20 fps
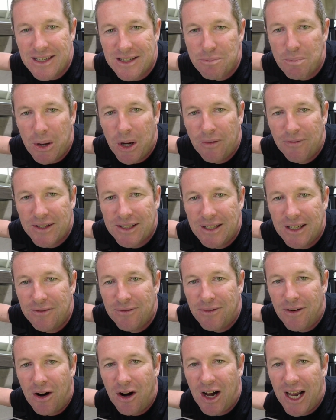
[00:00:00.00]
is perfectly
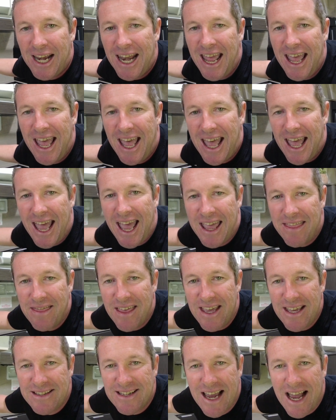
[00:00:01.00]
fine. And
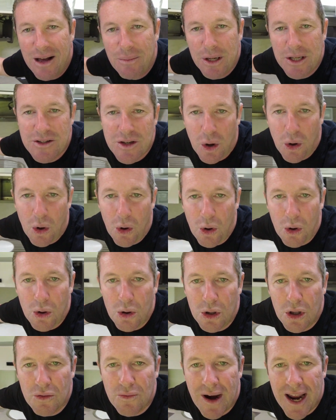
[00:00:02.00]
these cupboards
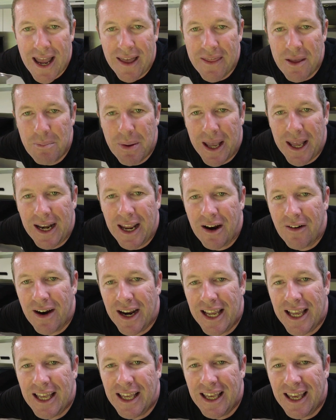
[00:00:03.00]
all around the bed
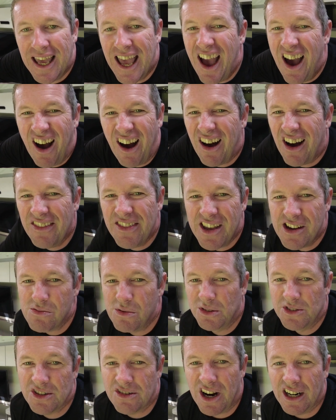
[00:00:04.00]
area here, I think
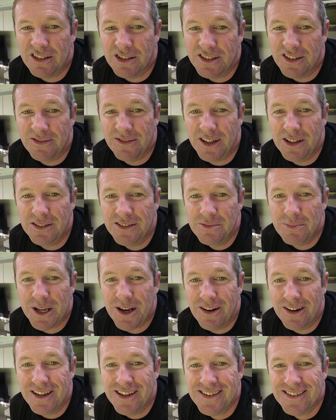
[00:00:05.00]
we'll struggle to fill, to
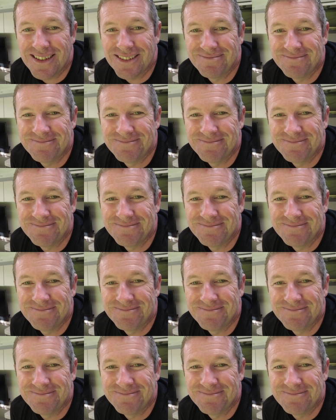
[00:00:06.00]
be honest.